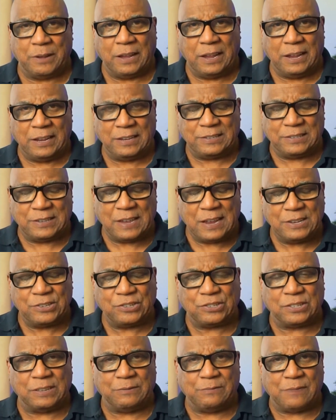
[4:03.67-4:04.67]
It's
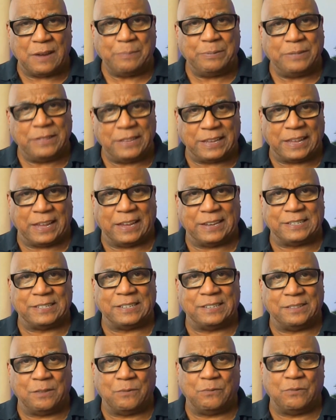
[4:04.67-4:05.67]
actually
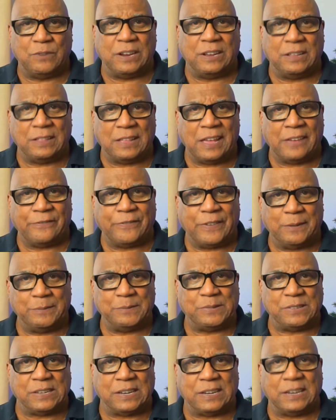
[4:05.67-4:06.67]
replicating the real
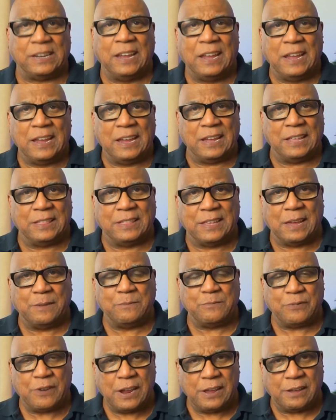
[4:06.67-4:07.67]
FMC in the
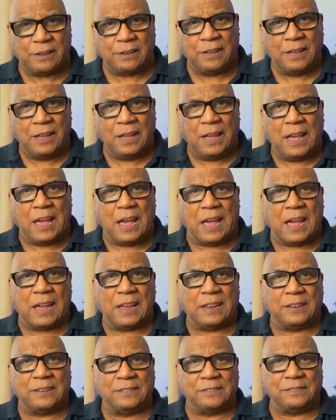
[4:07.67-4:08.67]
Embraer.
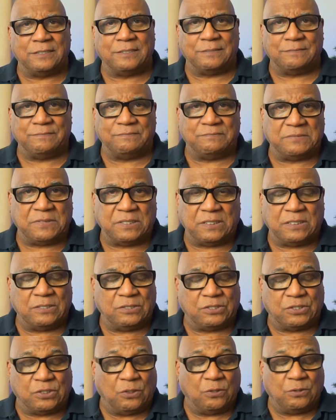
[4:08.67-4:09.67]
And
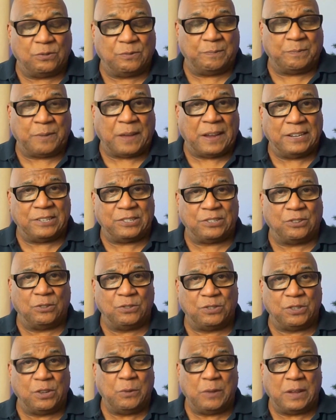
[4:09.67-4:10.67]
so by
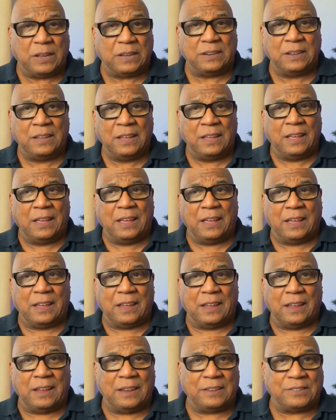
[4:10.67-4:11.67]
so doing,
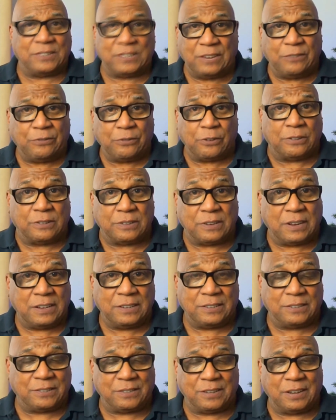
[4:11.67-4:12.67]
it's different.
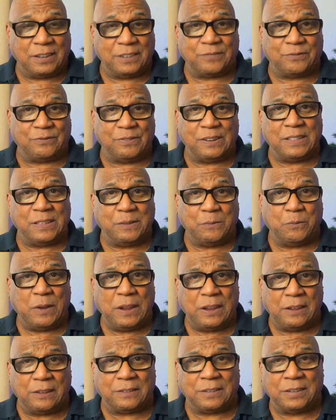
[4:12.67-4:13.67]
It's really
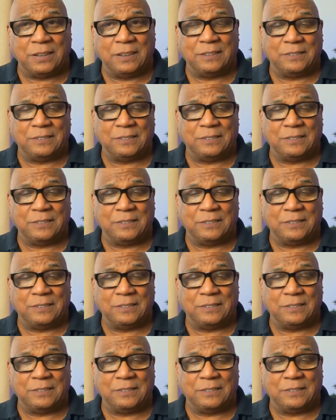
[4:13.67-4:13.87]
weird.